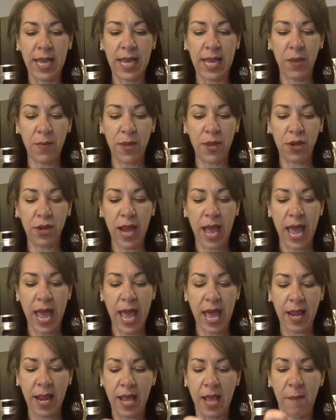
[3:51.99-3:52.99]
Anyway, you're going to
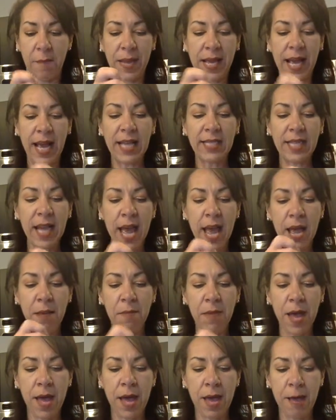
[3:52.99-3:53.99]
add, because
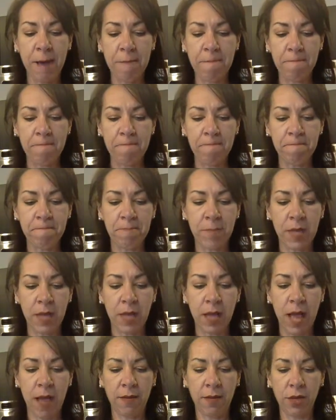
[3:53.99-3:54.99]
I'm
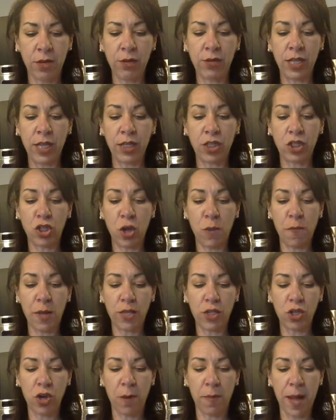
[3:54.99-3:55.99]
using so
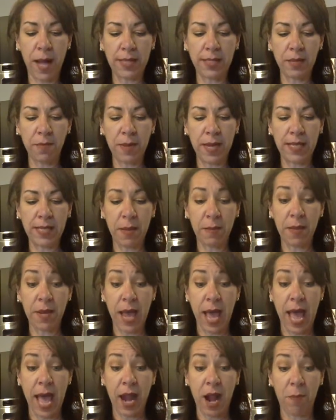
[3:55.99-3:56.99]
much garbanzo beans, I'm going
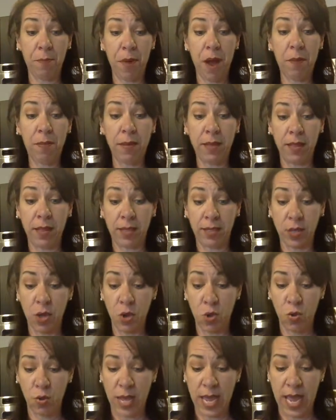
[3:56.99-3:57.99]
to add probably this
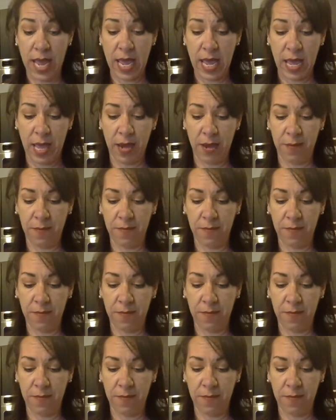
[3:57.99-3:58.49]
whole can.